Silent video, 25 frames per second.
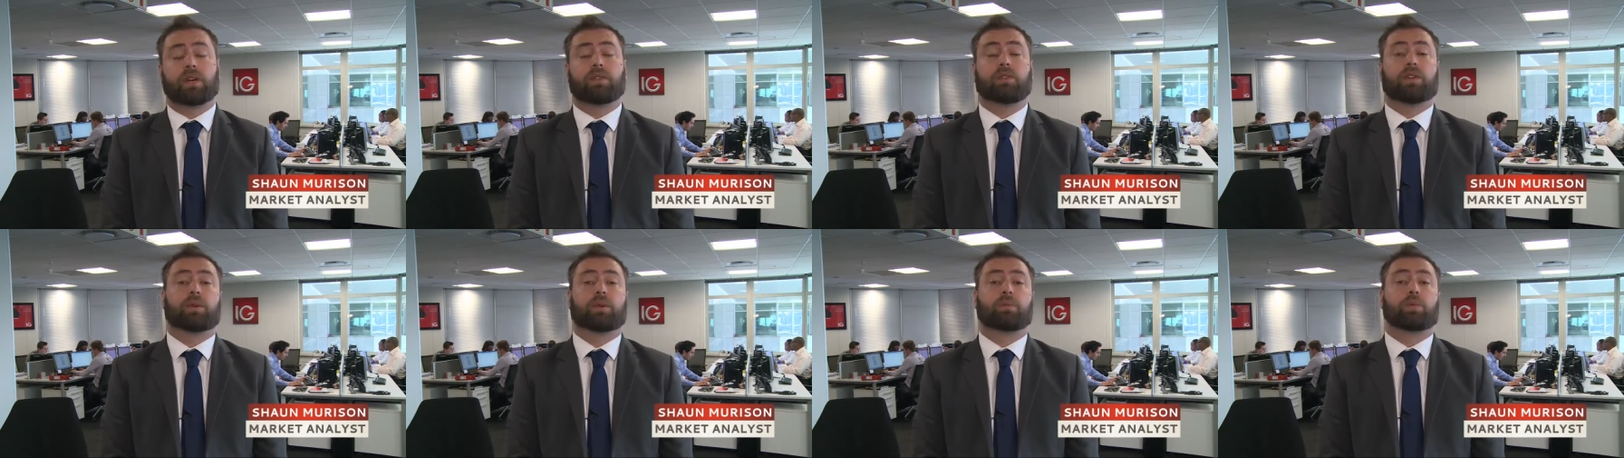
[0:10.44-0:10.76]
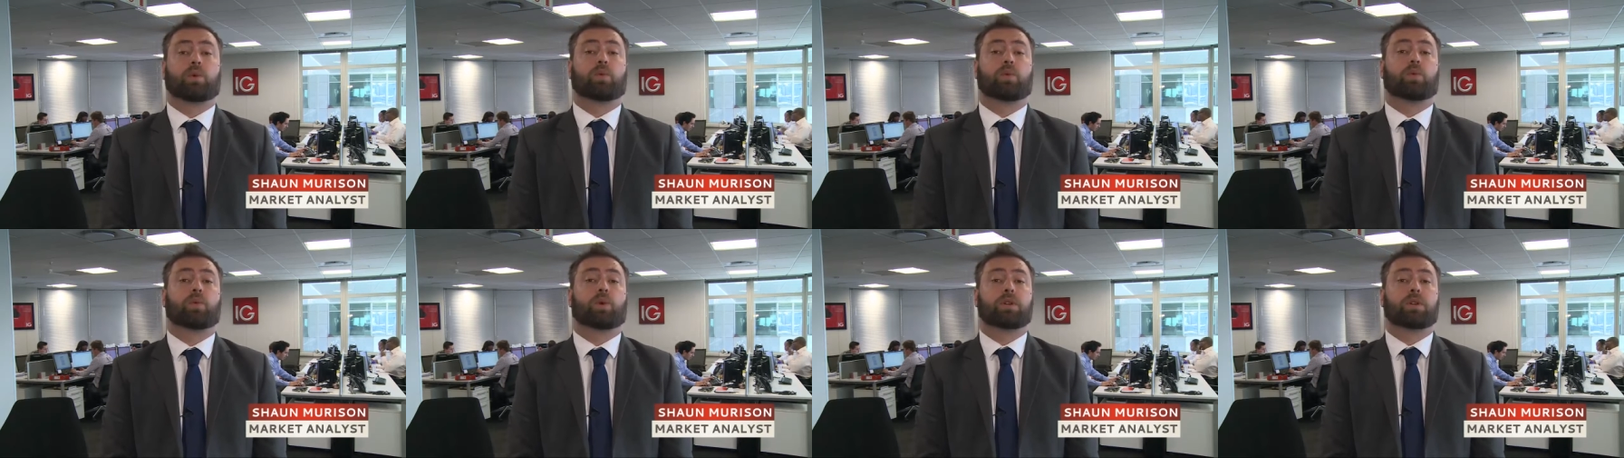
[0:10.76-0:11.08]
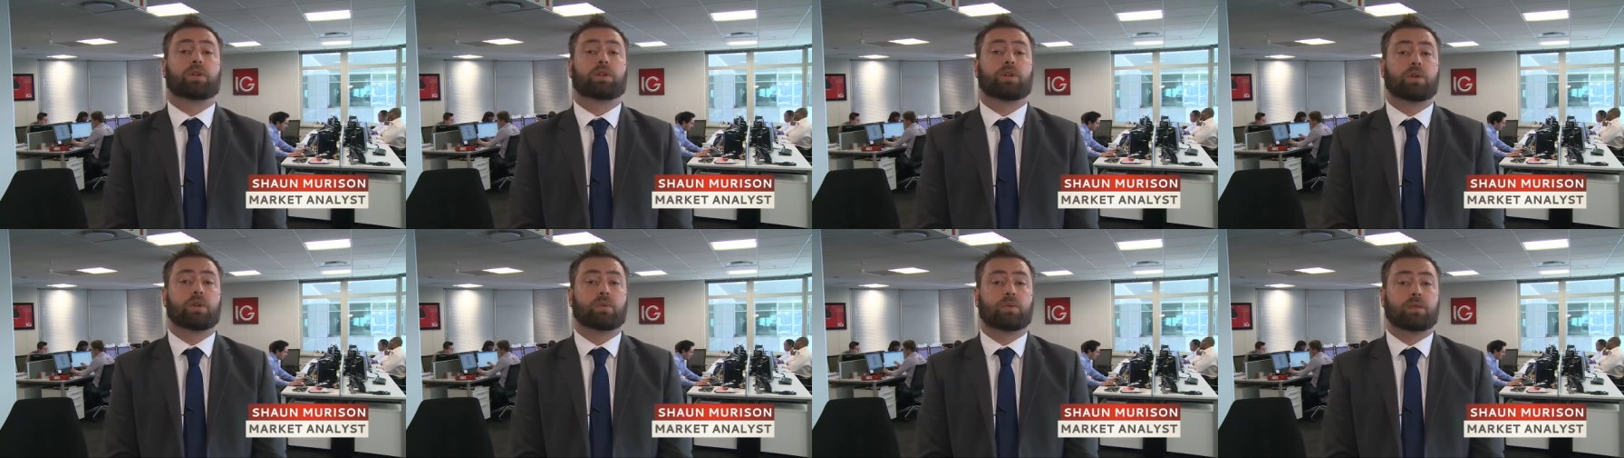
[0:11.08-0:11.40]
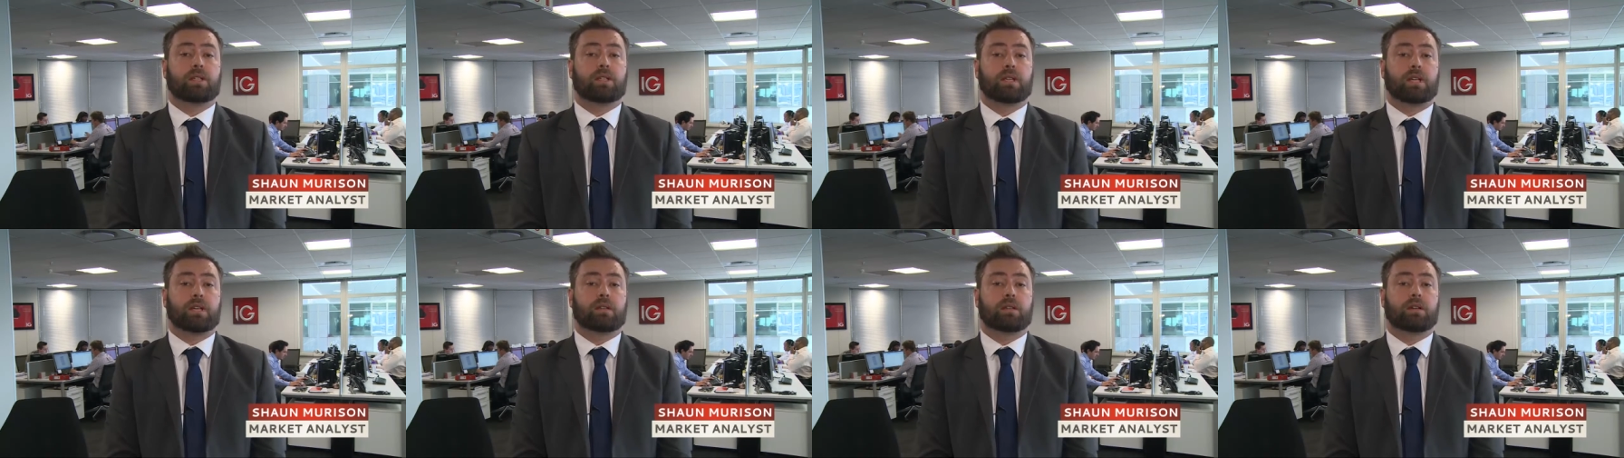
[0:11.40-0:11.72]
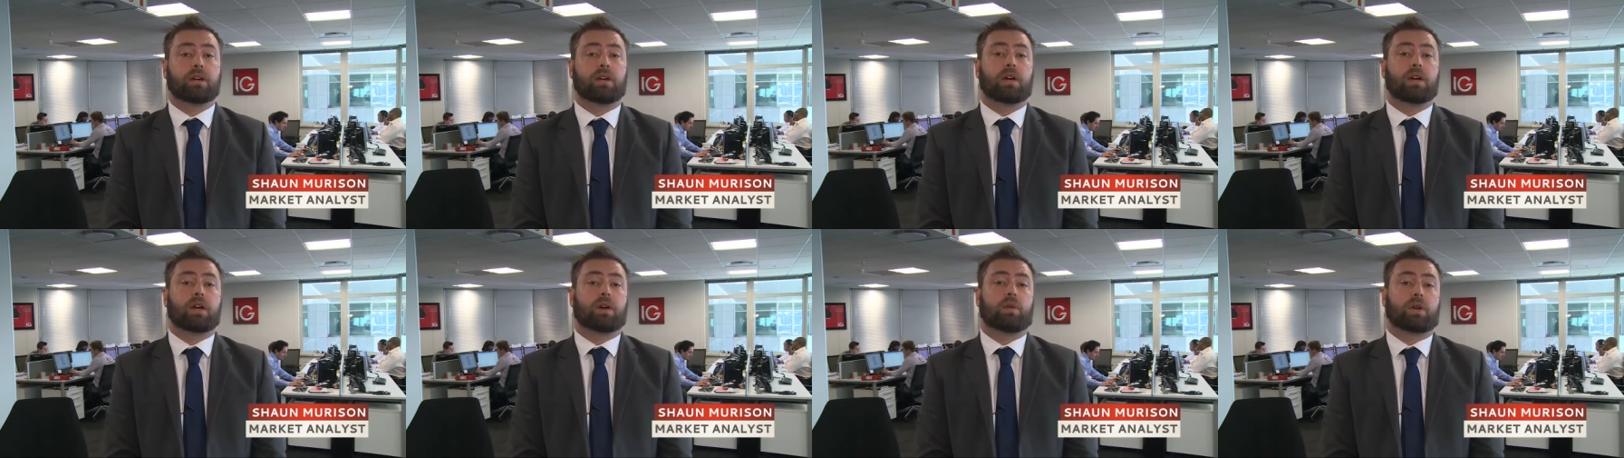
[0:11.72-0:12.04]
given up 0.2%,
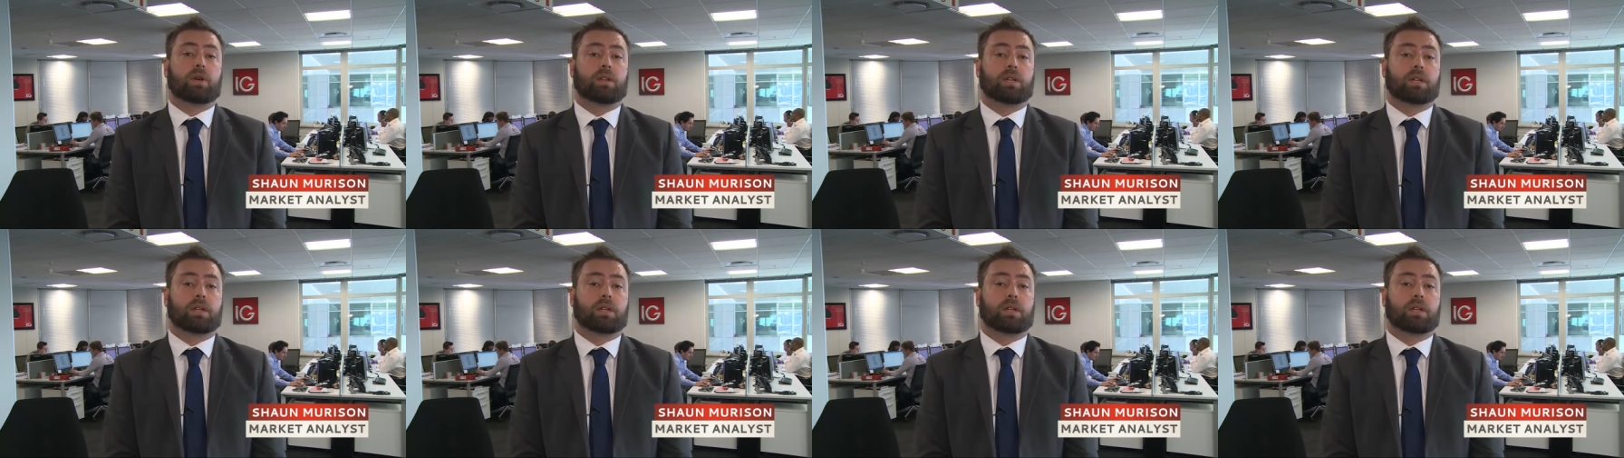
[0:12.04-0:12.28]
while